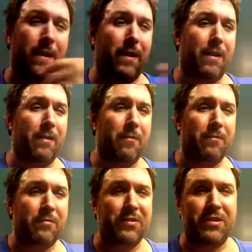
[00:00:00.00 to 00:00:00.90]

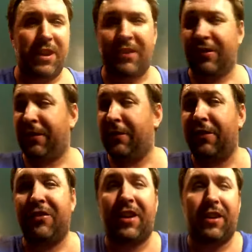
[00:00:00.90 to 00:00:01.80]
uh, issues
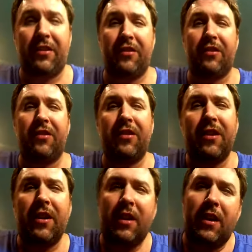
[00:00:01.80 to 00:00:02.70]
and challenges
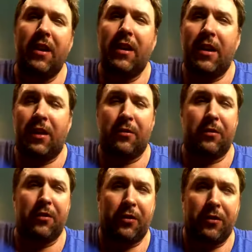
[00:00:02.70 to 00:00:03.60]
as a
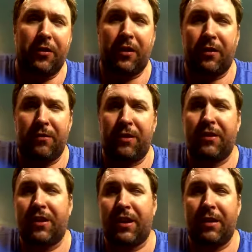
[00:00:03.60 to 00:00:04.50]
result of their
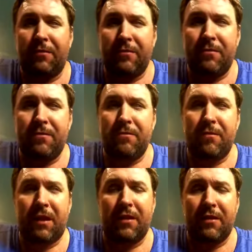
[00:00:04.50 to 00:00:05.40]
time
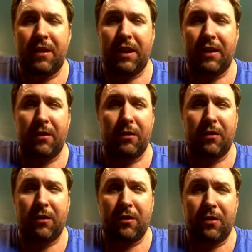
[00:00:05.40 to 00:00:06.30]
that they can no
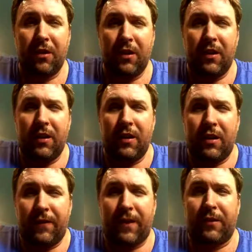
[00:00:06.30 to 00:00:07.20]
longer
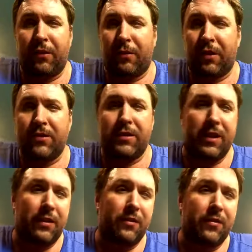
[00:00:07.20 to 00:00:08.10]
effectively work. So I
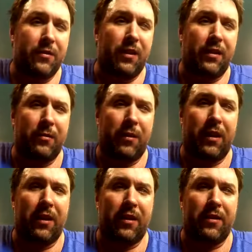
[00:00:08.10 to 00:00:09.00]
think those are things that we
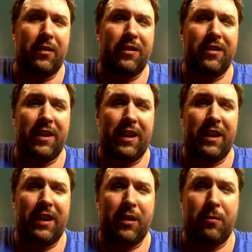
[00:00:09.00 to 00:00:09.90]
can, as a
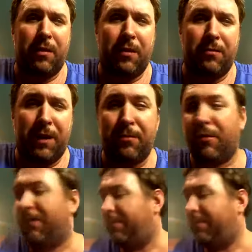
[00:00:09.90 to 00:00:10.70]
society, help our people.